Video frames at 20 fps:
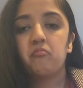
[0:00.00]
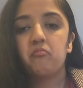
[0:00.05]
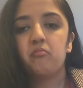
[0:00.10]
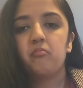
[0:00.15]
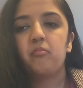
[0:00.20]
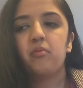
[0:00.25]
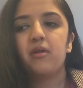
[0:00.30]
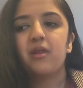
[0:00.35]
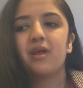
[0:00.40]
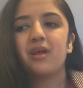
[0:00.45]

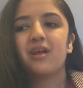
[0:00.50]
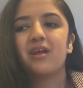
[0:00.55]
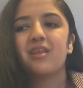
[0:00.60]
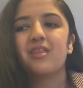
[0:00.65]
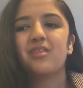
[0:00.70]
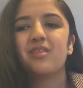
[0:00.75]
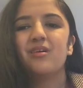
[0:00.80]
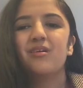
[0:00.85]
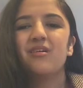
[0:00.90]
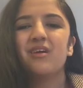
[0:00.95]
But like, it's
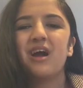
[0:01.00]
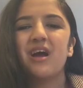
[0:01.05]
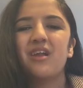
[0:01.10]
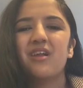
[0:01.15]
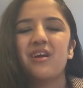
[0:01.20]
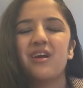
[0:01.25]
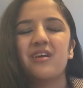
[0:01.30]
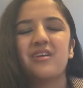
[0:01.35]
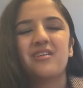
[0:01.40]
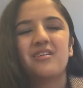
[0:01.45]
still kind
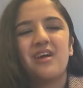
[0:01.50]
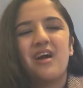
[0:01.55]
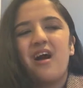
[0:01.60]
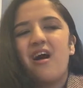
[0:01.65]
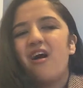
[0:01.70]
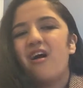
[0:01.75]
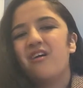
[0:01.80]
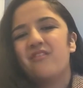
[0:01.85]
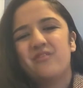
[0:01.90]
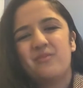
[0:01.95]
of it is
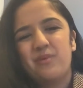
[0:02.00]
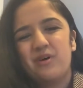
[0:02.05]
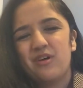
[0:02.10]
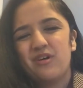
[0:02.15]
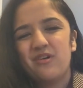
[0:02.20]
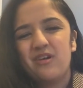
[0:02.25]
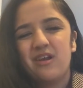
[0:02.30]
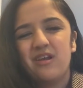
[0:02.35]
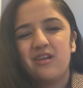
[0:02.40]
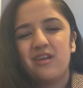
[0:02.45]
off about
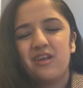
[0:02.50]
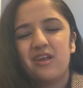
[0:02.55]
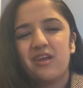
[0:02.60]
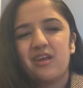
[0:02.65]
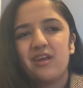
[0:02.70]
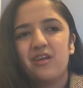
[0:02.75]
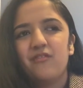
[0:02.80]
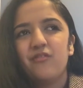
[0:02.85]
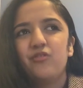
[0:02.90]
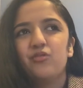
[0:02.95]
her ending.
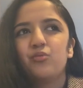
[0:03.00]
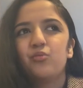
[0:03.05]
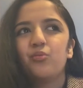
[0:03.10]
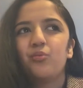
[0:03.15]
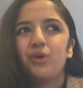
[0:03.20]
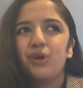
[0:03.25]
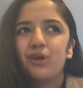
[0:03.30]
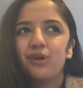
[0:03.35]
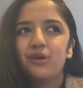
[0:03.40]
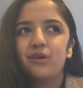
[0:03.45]
It feels
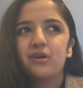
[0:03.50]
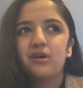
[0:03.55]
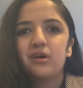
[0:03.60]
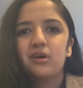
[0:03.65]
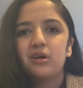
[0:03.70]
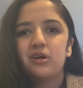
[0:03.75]
weird.